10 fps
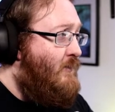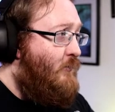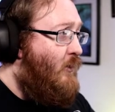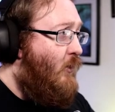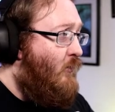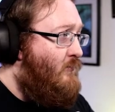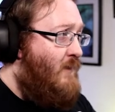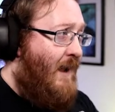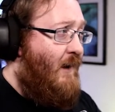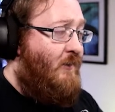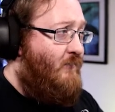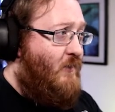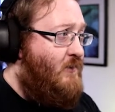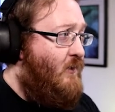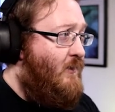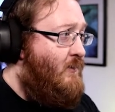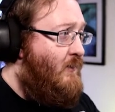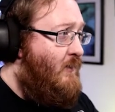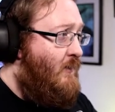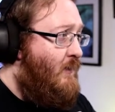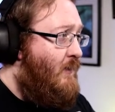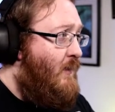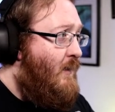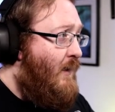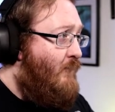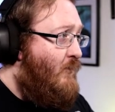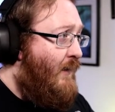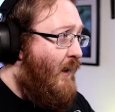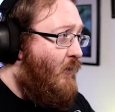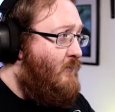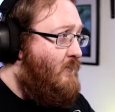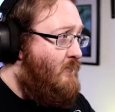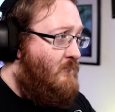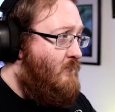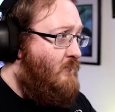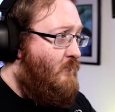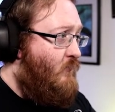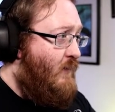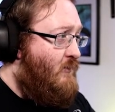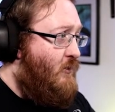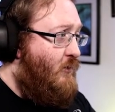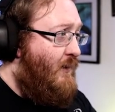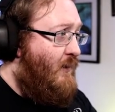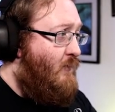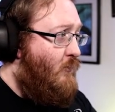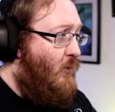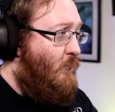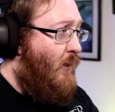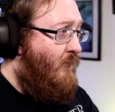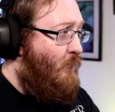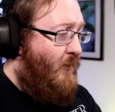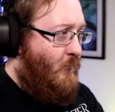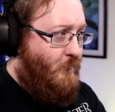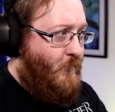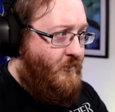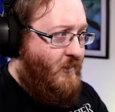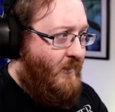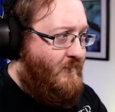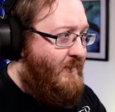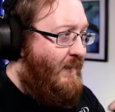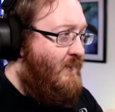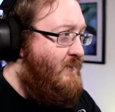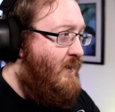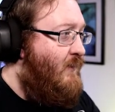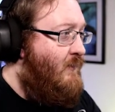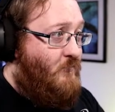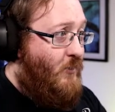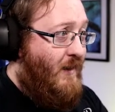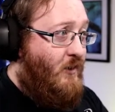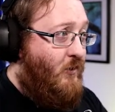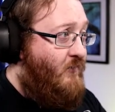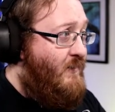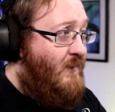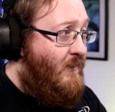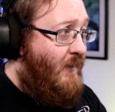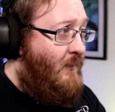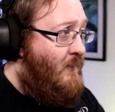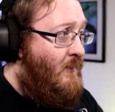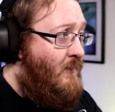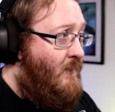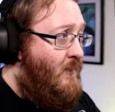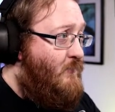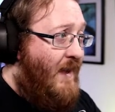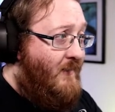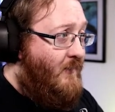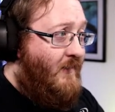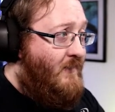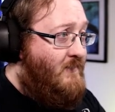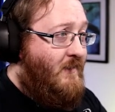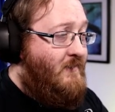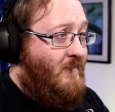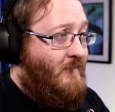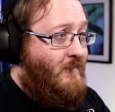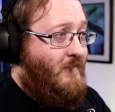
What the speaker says: He's only got 10 as a first touch. Everything else is 13 or above, apart from punching as a tendency. Pretty good physically. Mentally, he's decent.